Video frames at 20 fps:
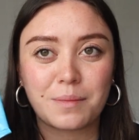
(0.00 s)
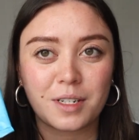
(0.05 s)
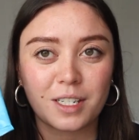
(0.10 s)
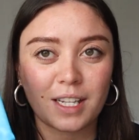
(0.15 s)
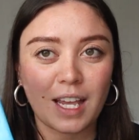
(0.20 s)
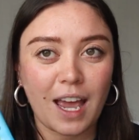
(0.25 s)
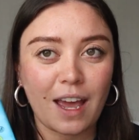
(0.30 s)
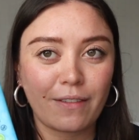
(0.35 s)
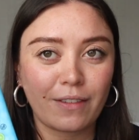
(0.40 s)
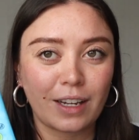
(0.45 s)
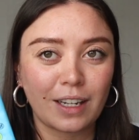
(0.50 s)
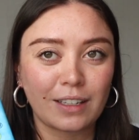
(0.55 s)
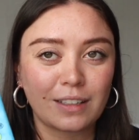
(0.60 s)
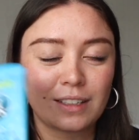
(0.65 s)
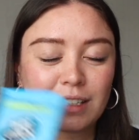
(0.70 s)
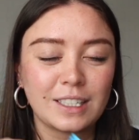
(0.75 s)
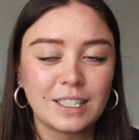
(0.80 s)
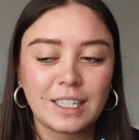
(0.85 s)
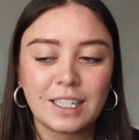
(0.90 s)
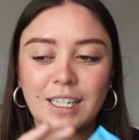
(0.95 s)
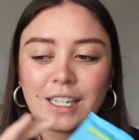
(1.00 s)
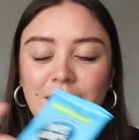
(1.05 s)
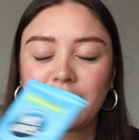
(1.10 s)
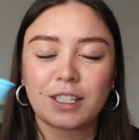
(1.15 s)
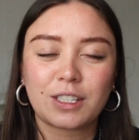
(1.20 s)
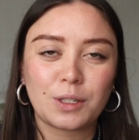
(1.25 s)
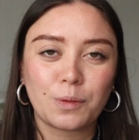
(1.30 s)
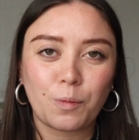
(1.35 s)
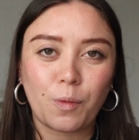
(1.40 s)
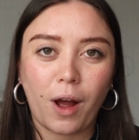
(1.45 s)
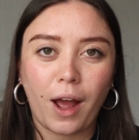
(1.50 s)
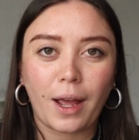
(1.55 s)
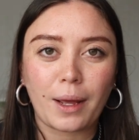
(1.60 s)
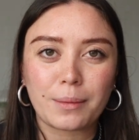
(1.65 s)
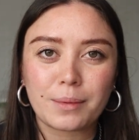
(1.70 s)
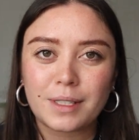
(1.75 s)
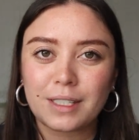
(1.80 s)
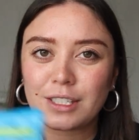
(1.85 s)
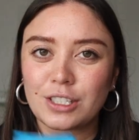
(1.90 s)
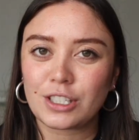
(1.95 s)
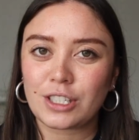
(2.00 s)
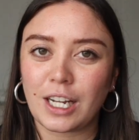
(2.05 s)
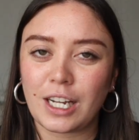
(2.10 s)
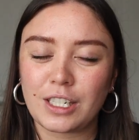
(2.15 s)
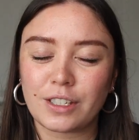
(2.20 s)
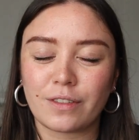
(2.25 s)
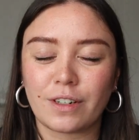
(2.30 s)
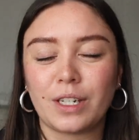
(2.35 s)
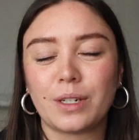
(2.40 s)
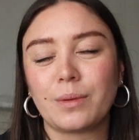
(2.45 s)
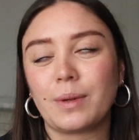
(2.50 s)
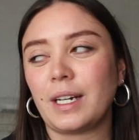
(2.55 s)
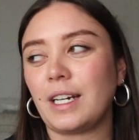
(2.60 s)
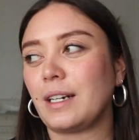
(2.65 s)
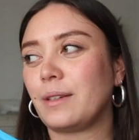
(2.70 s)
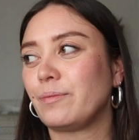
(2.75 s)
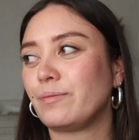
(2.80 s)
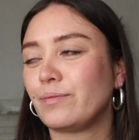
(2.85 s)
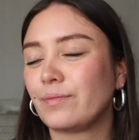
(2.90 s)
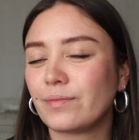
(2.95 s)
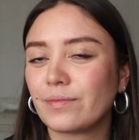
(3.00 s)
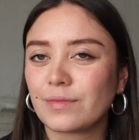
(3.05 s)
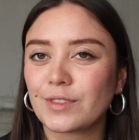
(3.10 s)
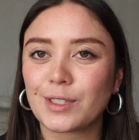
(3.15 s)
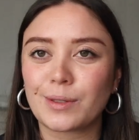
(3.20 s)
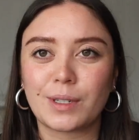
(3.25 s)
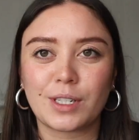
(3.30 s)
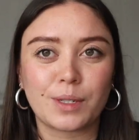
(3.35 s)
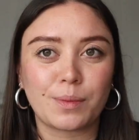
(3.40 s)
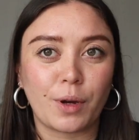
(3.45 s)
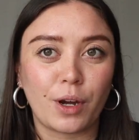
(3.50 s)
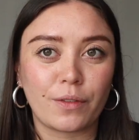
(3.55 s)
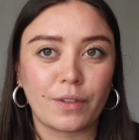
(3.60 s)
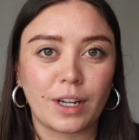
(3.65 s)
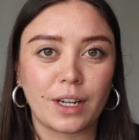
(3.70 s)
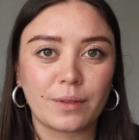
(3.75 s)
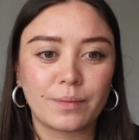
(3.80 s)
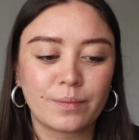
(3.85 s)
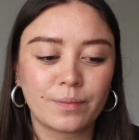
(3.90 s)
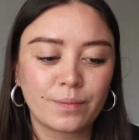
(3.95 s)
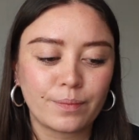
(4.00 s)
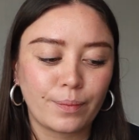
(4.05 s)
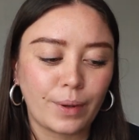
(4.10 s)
Just having some wipes, change of underwear, switch them over.